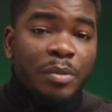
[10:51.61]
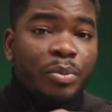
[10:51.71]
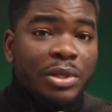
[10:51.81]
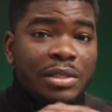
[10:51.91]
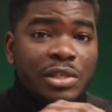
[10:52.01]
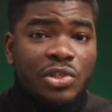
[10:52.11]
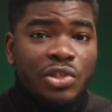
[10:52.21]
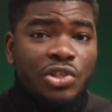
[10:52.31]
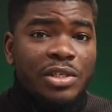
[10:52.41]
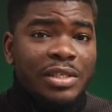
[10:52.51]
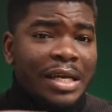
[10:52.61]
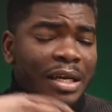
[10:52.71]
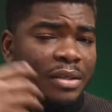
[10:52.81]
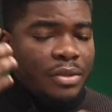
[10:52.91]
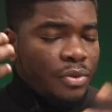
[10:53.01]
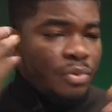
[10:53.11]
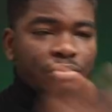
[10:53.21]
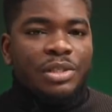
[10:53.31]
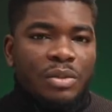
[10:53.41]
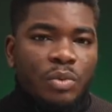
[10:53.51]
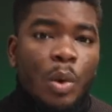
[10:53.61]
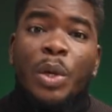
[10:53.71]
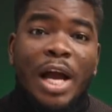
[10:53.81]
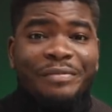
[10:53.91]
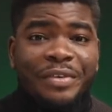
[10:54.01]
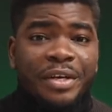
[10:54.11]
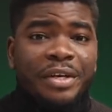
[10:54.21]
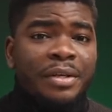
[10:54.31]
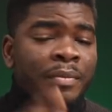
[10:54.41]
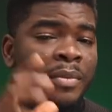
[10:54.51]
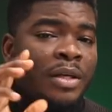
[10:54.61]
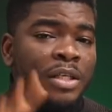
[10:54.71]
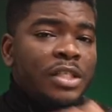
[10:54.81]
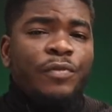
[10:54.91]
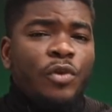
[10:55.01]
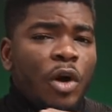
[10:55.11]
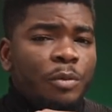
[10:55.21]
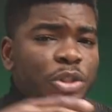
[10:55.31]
above or one of the links in the description. However, I have to